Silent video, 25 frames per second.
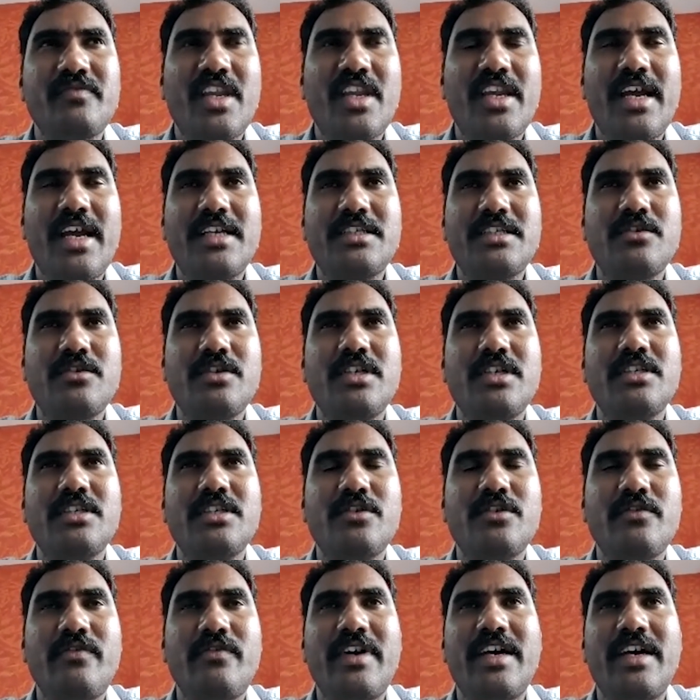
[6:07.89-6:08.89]

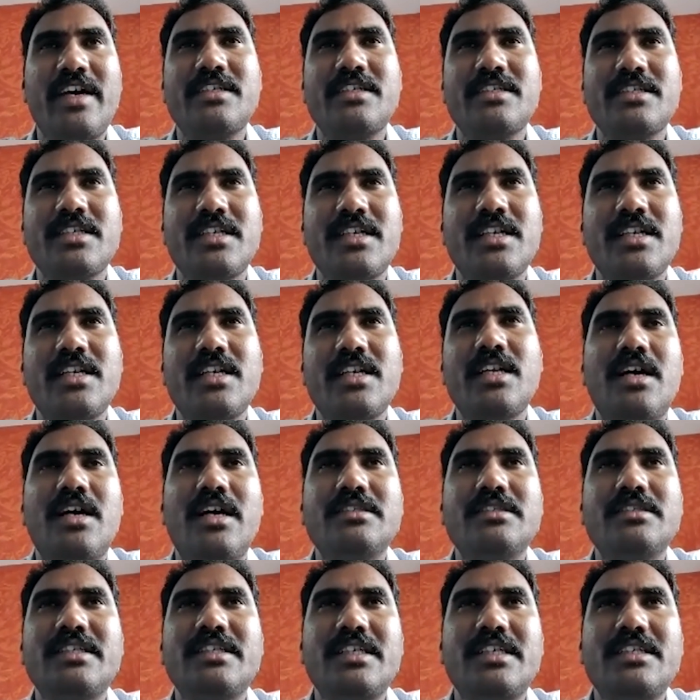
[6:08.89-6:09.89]
gastroesophageal
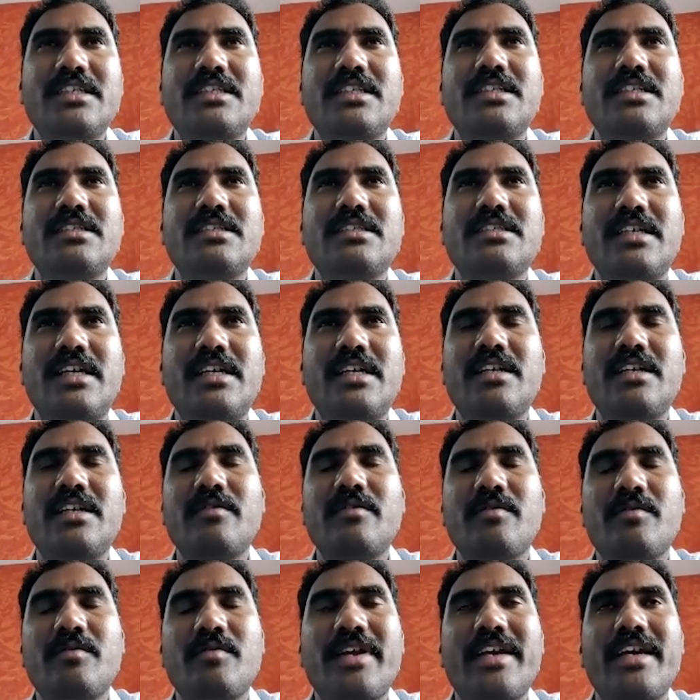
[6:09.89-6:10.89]
junctions and
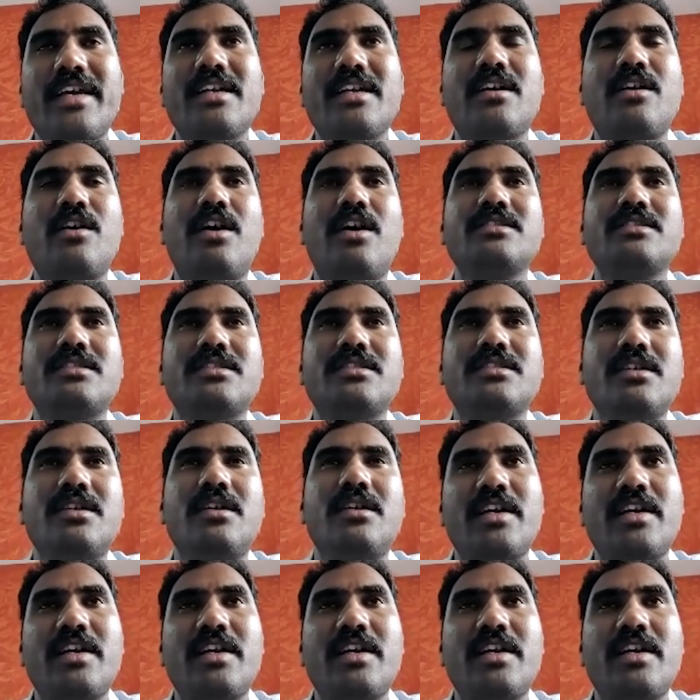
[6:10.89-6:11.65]
can cause